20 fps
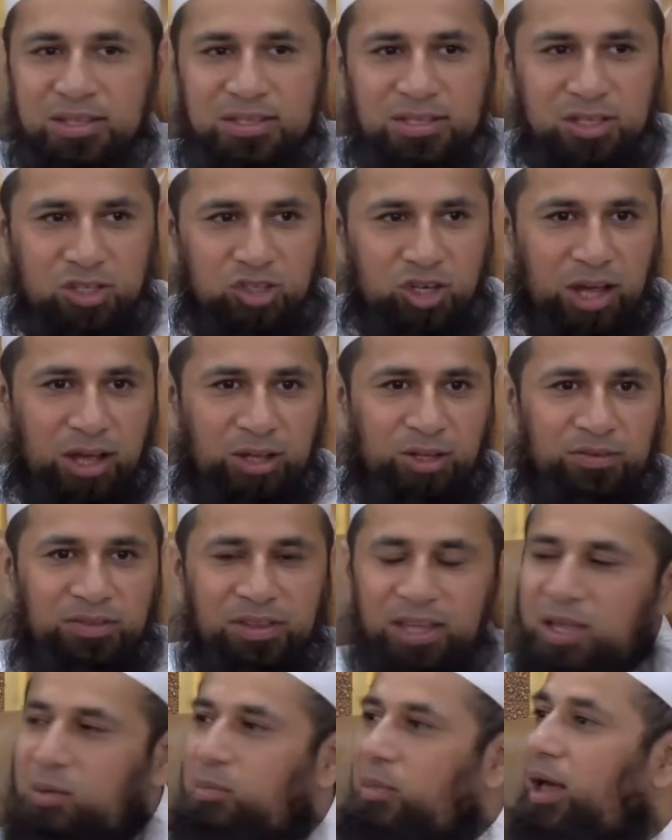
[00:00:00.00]
the sajjad of
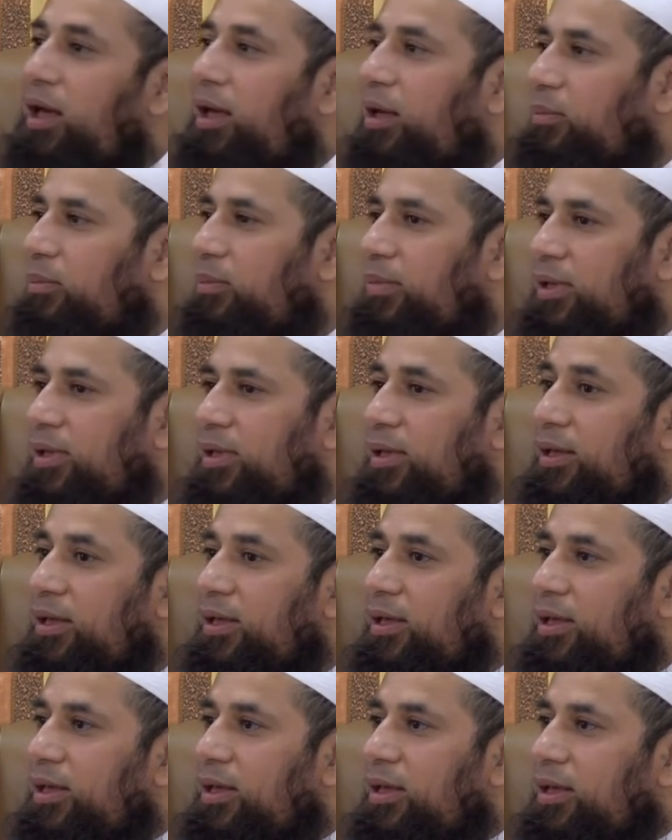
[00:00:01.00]
the imam.
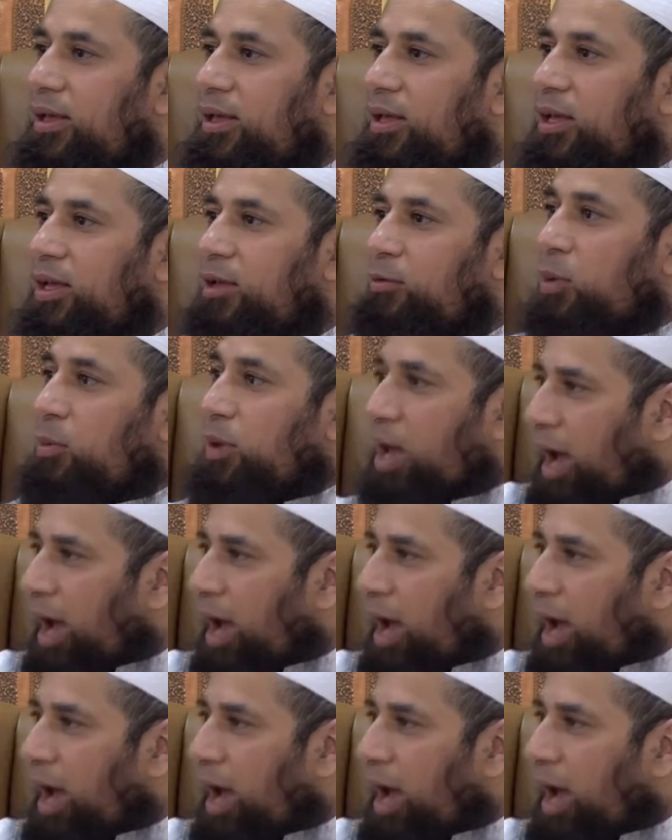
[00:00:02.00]
Maybe